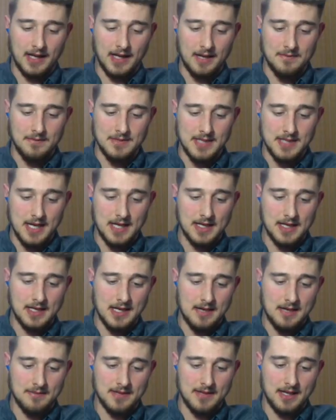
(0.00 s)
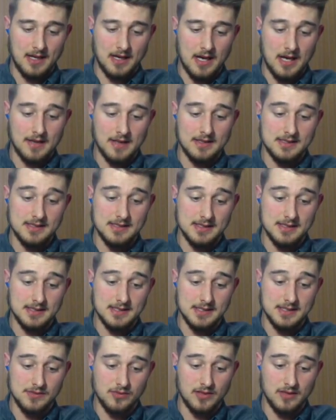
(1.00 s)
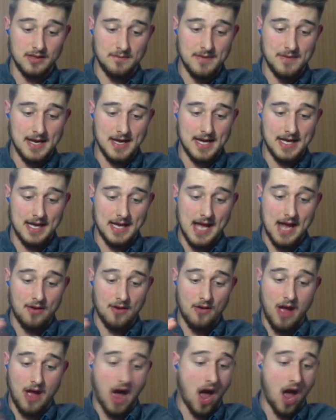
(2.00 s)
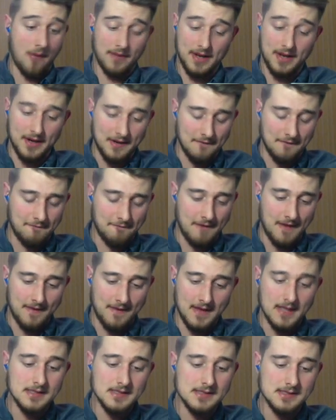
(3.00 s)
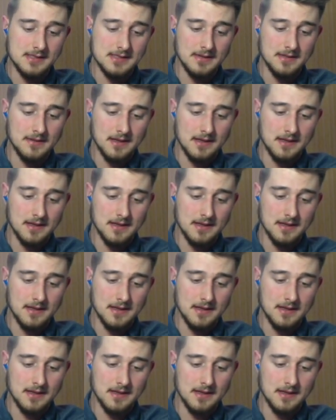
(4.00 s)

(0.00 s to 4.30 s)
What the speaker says: I'm done. I'm like, oh, this is really bad. I don't know how I'm gonna defend this.